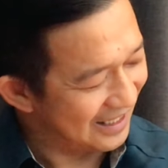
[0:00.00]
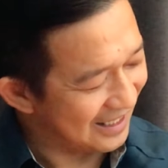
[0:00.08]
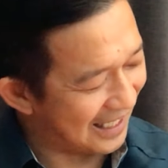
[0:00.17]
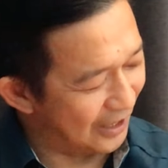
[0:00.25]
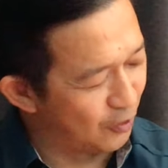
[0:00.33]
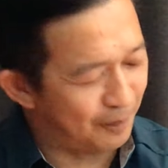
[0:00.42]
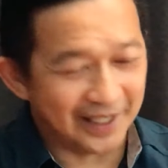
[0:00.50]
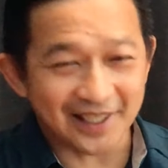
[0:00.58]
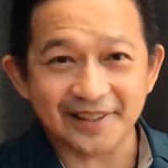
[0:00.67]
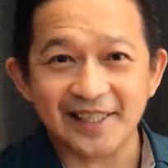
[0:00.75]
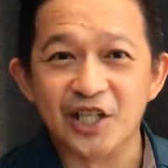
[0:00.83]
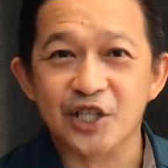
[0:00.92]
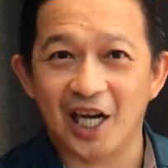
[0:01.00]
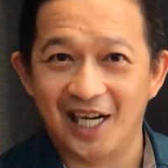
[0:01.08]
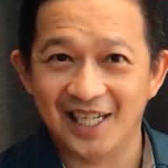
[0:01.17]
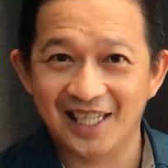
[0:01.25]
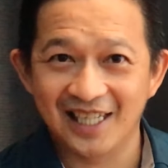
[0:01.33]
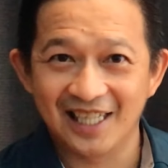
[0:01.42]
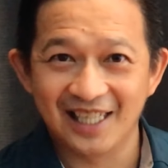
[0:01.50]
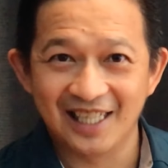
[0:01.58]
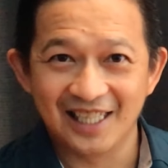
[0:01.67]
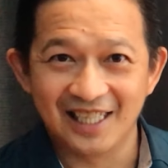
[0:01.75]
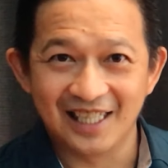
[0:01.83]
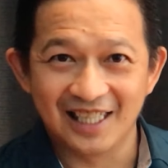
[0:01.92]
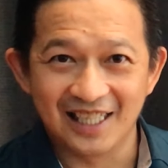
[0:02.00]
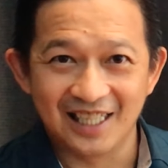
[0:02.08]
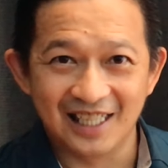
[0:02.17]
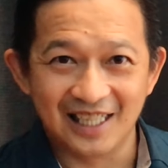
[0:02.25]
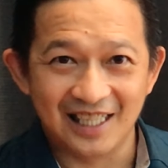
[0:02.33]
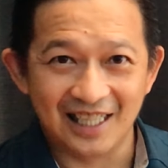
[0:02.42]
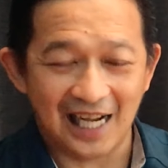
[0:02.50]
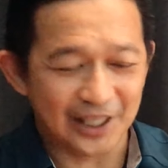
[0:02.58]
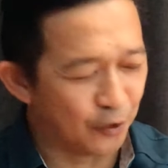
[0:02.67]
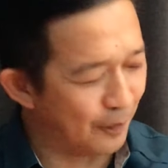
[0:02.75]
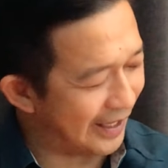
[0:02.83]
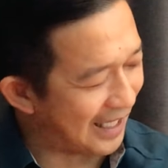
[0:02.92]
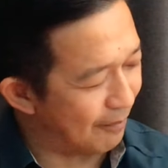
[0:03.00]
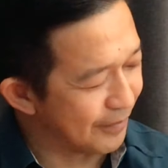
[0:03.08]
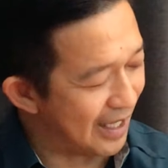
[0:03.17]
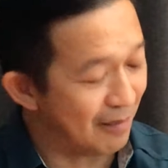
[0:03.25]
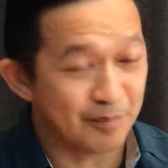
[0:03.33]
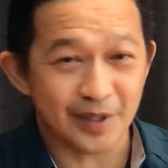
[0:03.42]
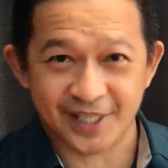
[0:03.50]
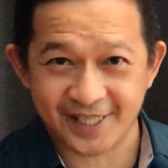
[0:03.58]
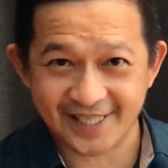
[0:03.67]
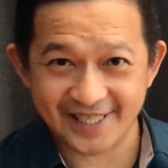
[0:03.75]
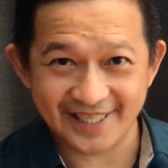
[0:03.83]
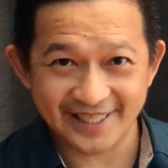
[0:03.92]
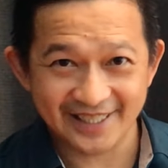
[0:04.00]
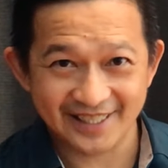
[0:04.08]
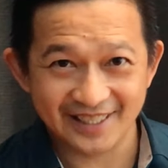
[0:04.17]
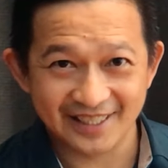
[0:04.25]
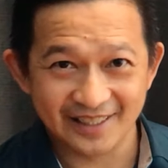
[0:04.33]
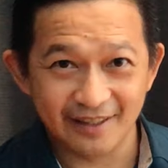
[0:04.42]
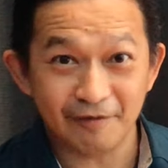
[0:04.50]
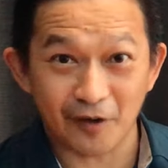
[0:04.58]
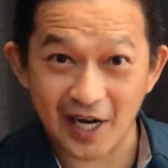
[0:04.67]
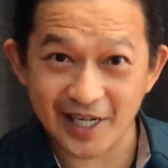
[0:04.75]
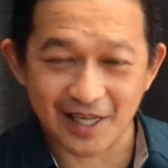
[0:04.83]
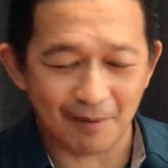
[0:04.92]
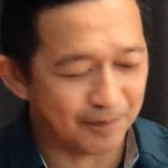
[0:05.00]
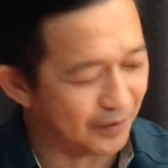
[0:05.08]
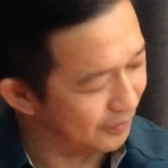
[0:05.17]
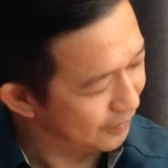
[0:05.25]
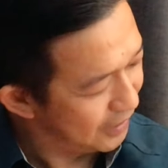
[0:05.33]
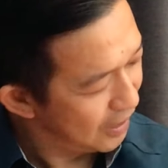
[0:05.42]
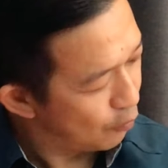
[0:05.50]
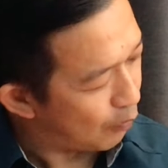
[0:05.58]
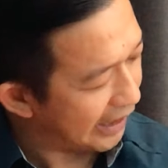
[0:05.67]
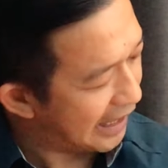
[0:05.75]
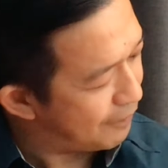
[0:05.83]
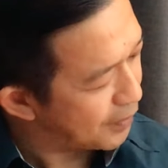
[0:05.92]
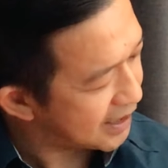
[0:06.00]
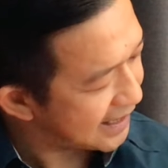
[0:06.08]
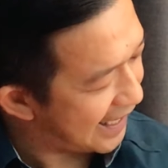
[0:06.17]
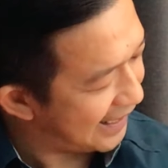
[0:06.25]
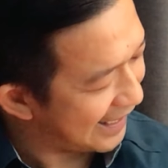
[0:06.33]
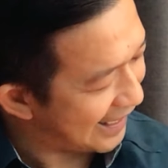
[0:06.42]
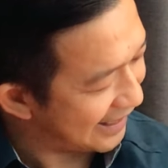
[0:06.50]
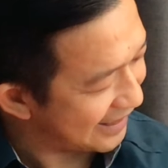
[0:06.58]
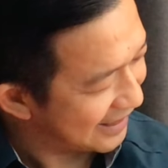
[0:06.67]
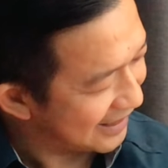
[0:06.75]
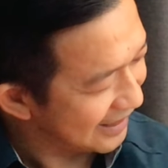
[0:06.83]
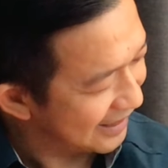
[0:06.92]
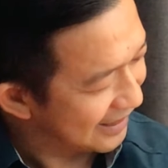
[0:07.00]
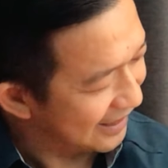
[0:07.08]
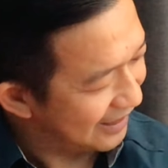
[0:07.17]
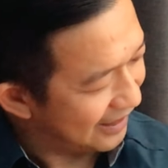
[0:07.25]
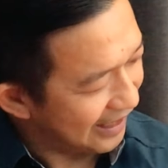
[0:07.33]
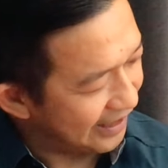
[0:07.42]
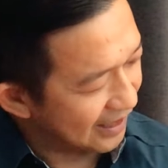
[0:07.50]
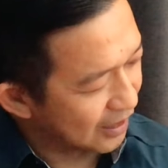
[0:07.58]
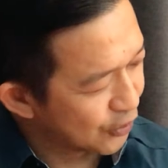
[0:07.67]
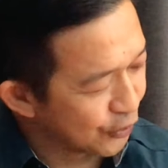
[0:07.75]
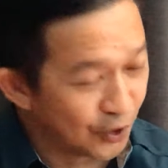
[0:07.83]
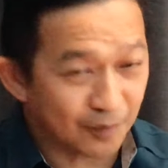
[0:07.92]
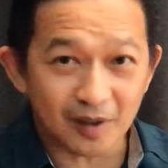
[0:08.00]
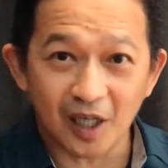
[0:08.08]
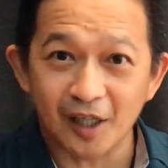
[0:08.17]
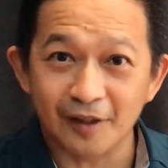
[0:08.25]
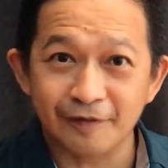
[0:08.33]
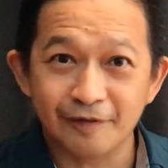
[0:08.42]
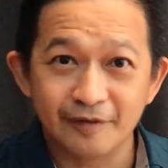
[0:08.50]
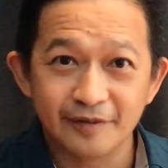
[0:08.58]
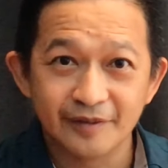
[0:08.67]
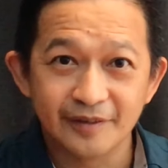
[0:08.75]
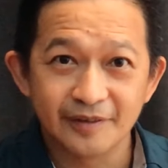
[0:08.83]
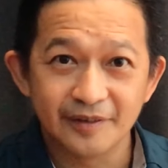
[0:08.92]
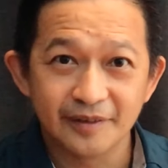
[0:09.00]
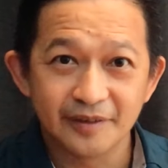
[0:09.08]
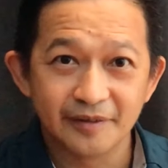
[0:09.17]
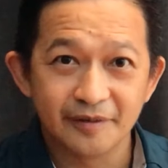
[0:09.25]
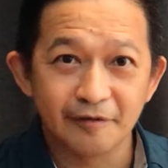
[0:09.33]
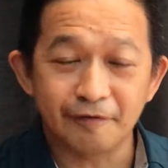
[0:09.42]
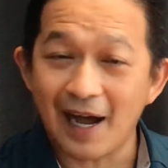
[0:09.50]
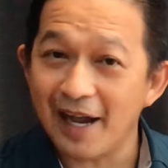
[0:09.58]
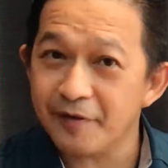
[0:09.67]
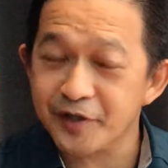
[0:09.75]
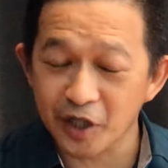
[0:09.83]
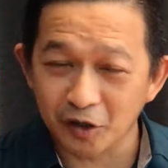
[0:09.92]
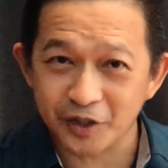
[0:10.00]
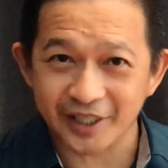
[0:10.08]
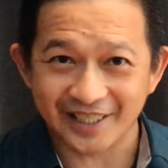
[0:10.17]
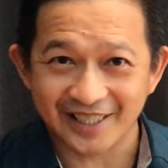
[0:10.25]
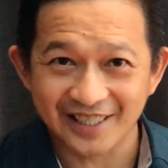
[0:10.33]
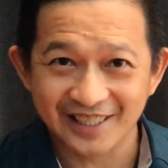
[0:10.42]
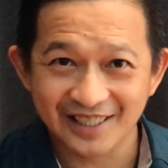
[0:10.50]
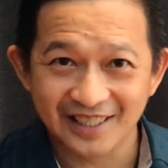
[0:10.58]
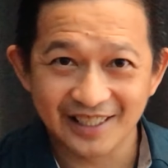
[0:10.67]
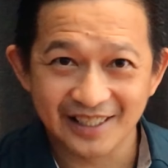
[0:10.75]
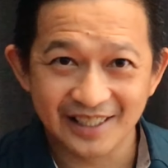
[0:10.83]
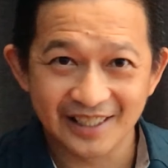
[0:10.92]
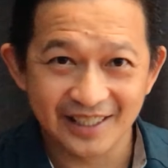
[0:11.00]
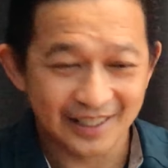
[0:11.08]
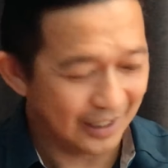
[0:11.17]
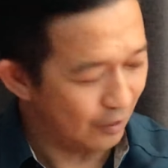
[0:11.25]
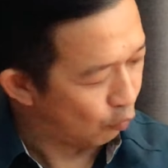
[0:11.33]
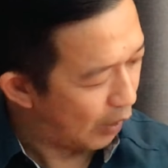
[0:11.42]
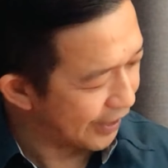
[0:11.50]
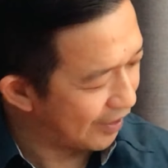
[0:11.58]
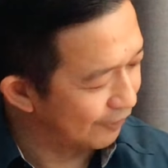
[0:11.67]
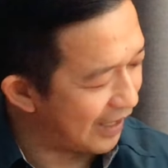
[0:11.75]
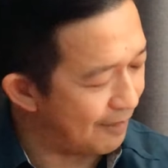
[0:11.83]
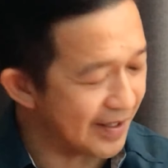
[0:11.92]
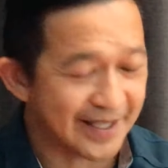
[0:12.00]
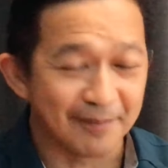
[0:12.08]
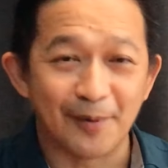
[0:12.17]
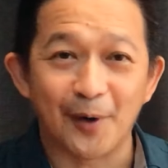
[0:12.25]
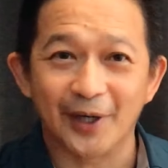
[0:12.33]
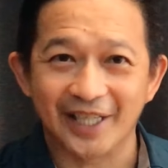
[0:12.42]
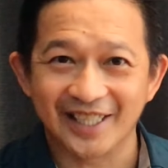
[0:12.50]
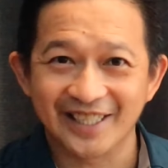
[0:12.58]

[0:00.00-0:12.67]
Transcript: Can you be the teacher and you make up numbers? For example, what if you say that in a group of 5 children, one of them is a boy?